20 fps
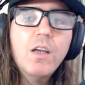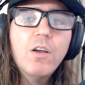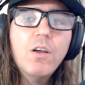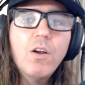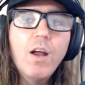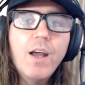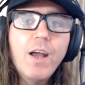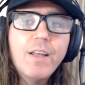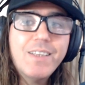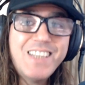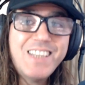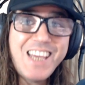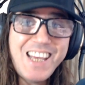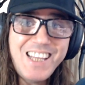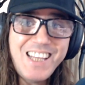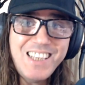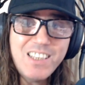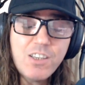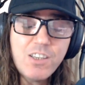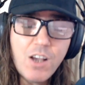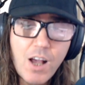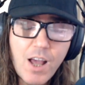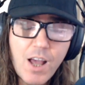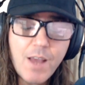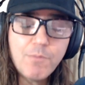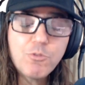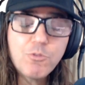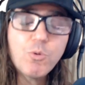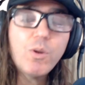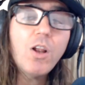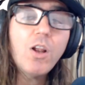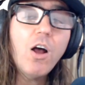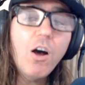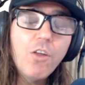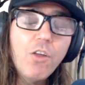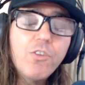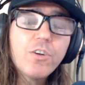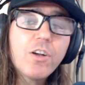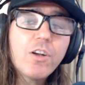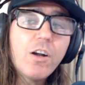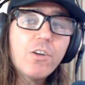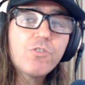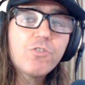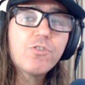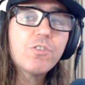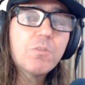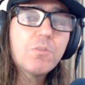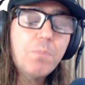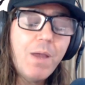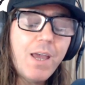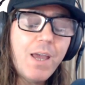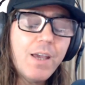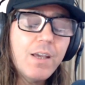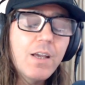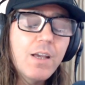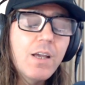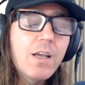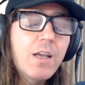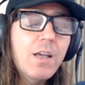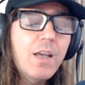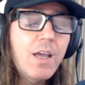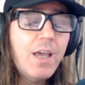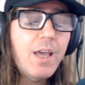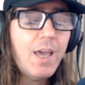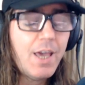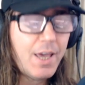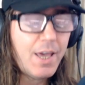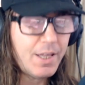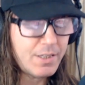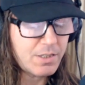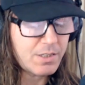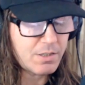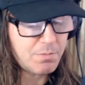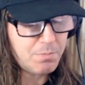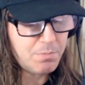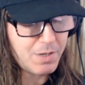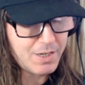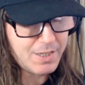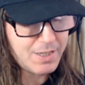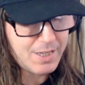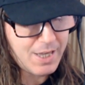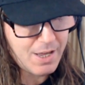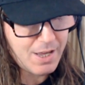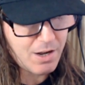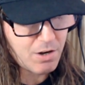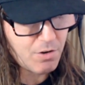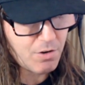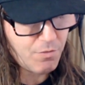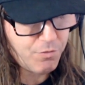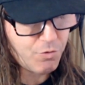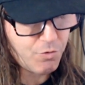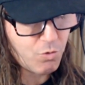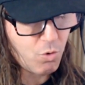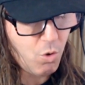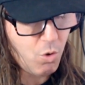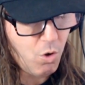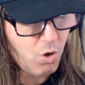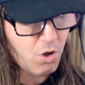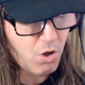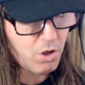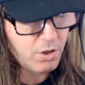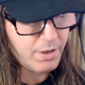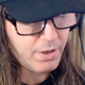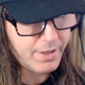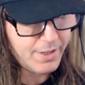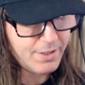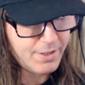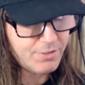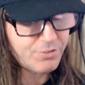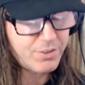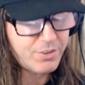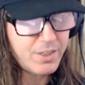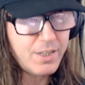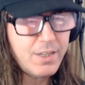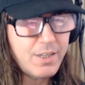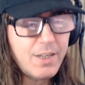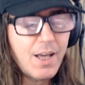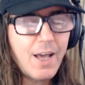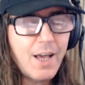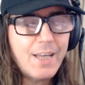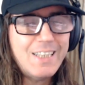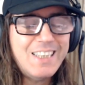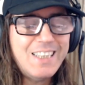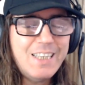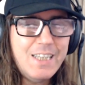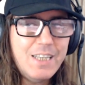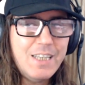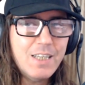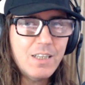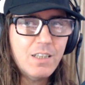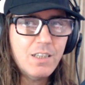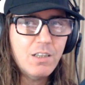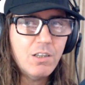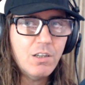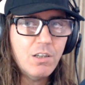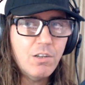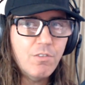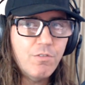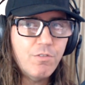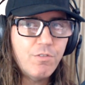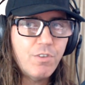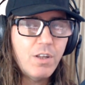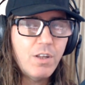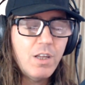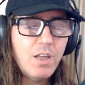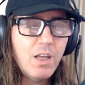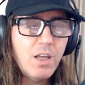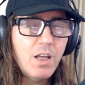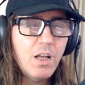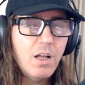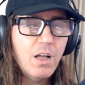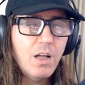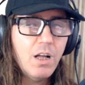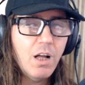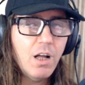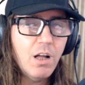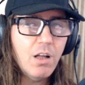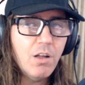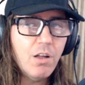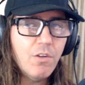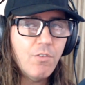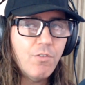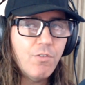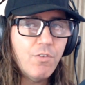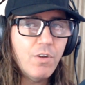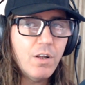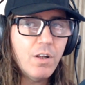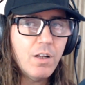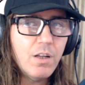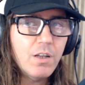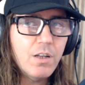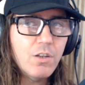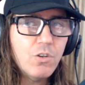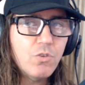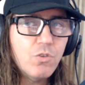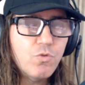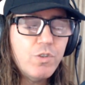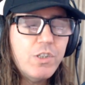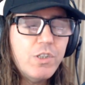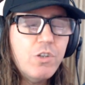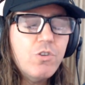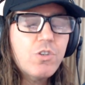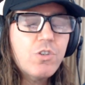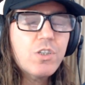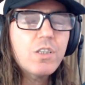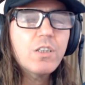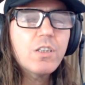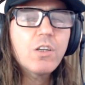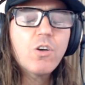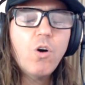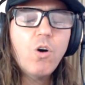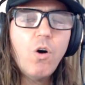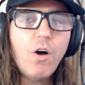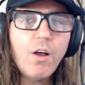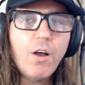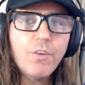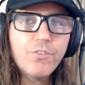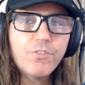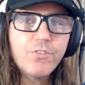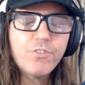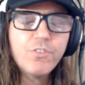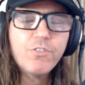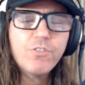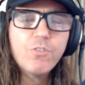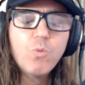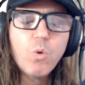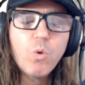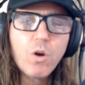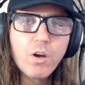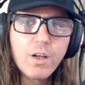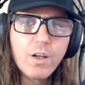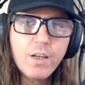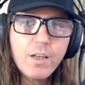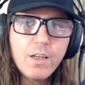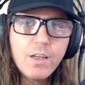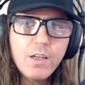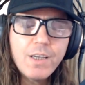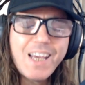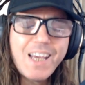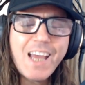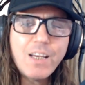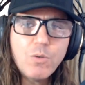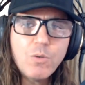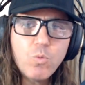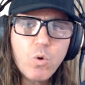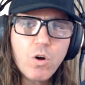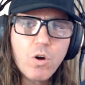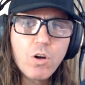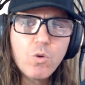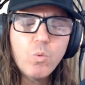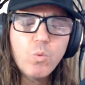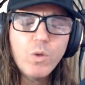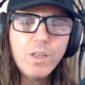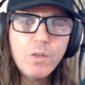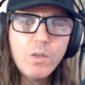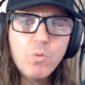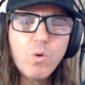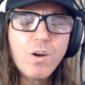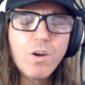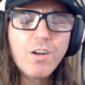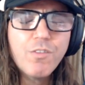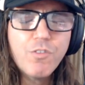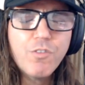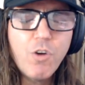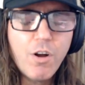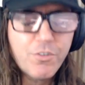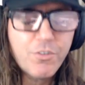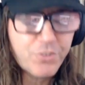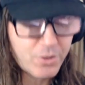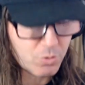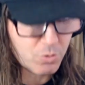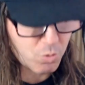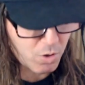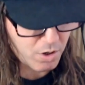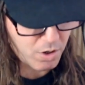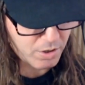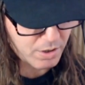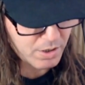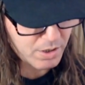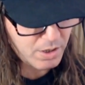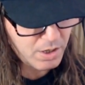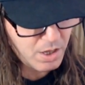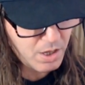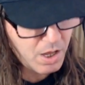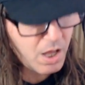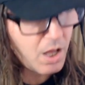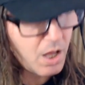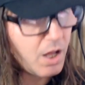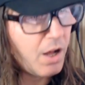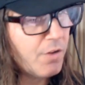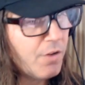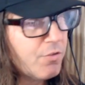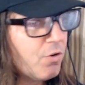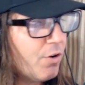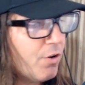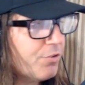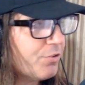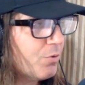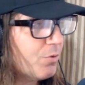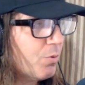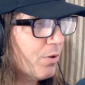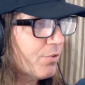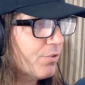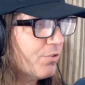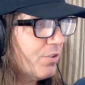Uh, 10 times what other countries pay. And Medicare for all is the idea of of uh, reducing the costs. Does it work? Can it work? Will it work? Of course it'll work. Of course it'll work.